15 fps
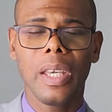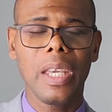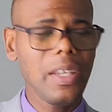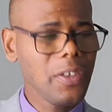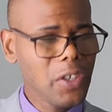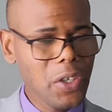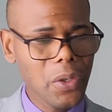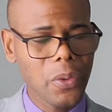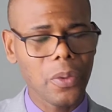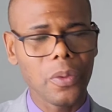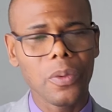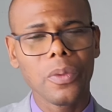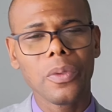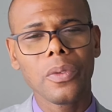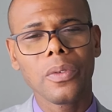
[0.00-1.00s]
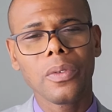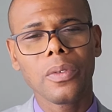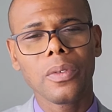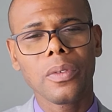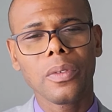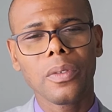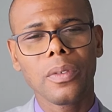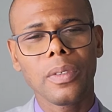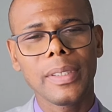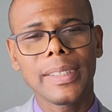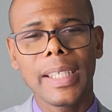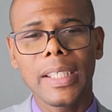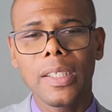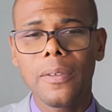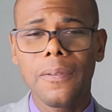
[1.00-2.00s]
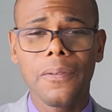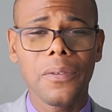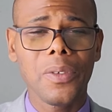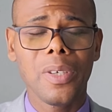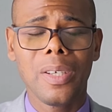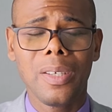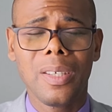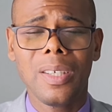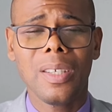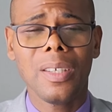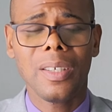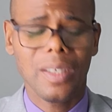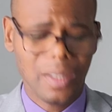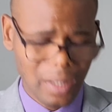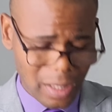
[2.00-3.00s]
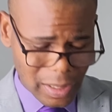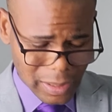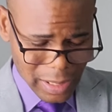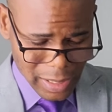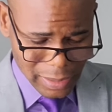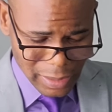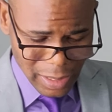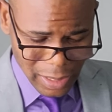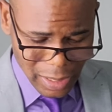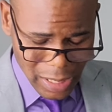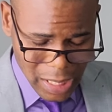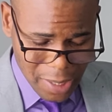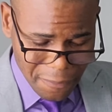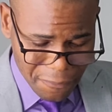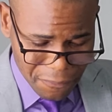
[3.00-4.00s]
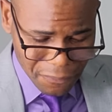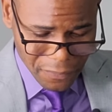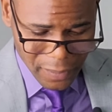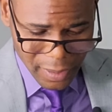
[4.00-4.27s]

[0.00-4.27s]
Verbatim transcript: He knew. He said, if he, he said, if